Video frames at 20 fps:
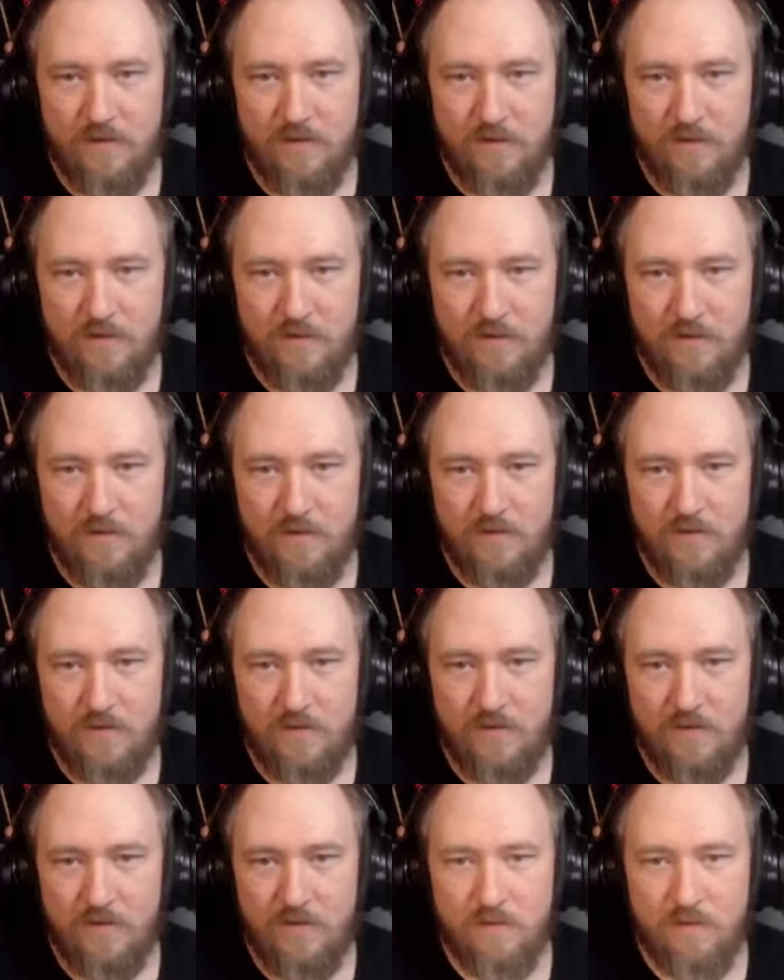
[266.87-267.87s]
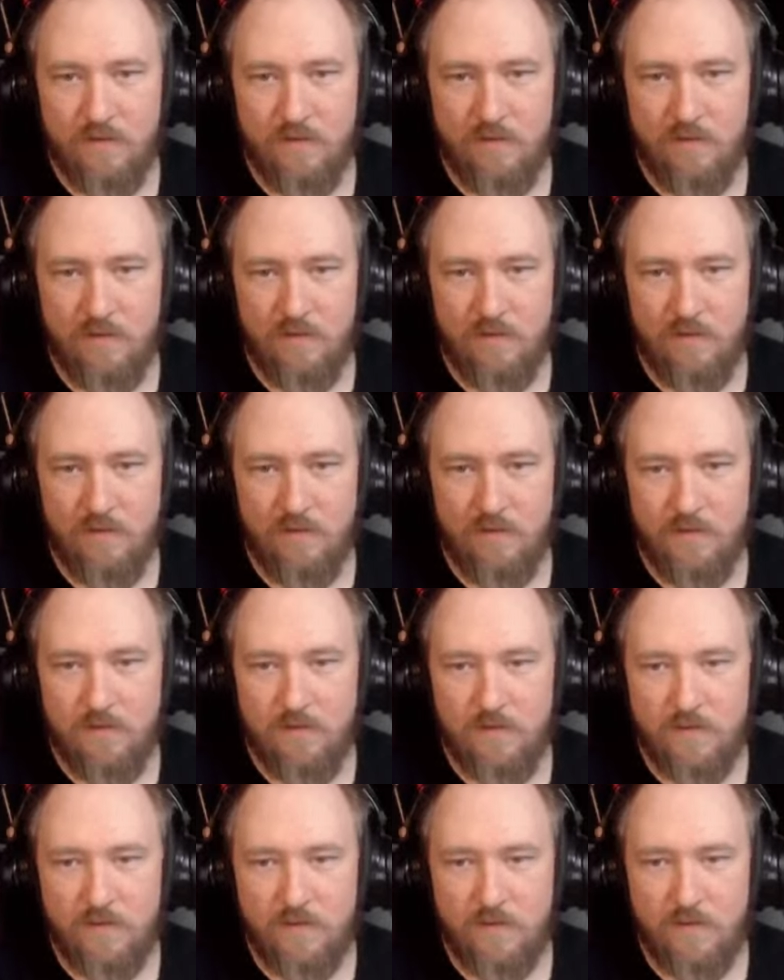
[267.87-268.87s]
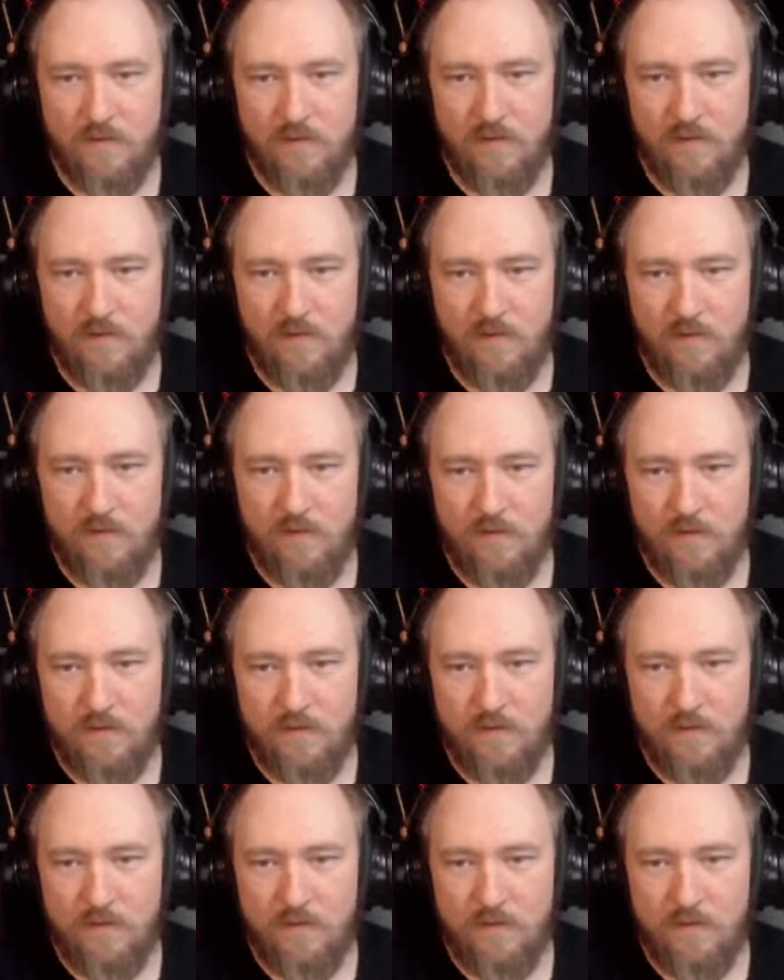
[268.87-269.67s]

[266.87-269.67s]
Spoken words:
(silence)